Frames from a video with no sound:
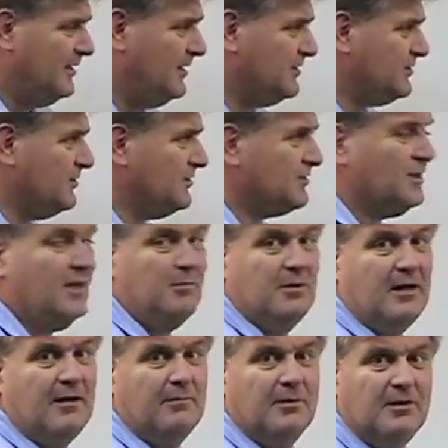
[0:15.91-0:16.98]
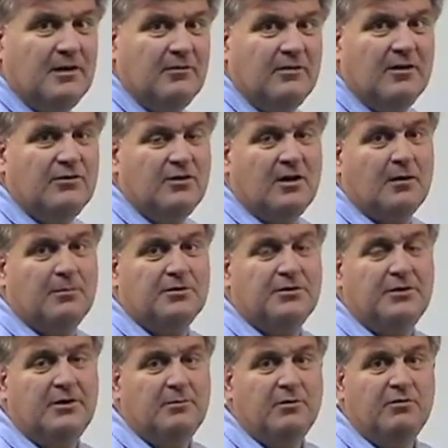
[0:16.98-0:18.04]
It's a scheme that I believe gives the
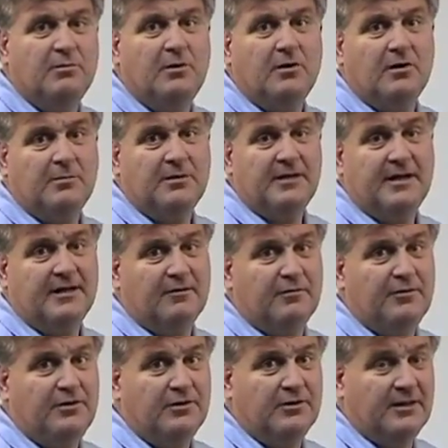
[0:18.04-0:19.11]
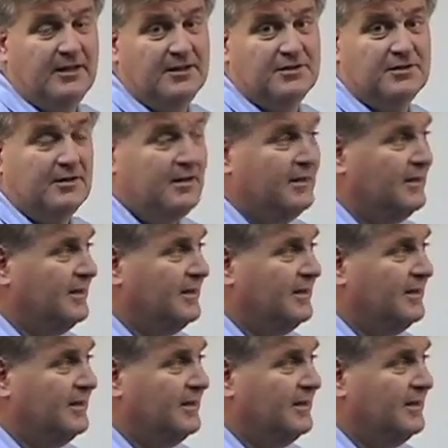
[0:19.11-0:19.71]
opportunity to move the ball up and down the field against